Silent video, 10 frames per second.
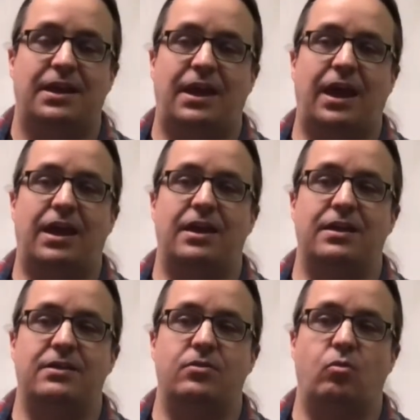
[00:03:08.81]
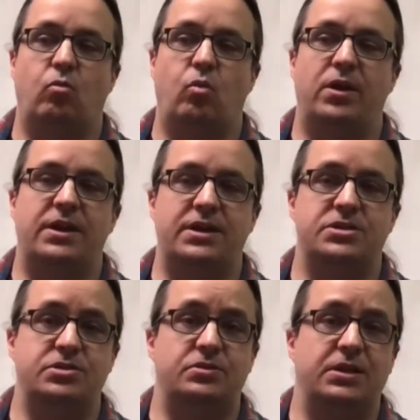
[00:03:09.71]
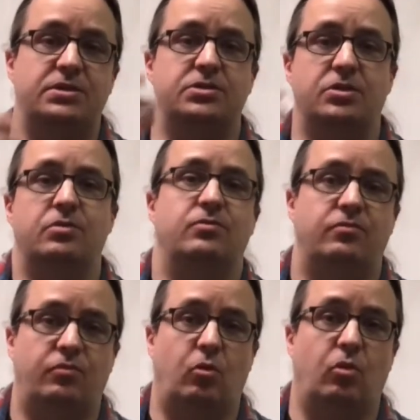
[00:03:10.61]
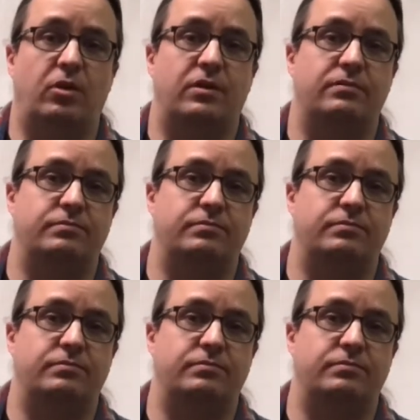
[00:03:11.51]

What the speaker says: and what it is you need to do for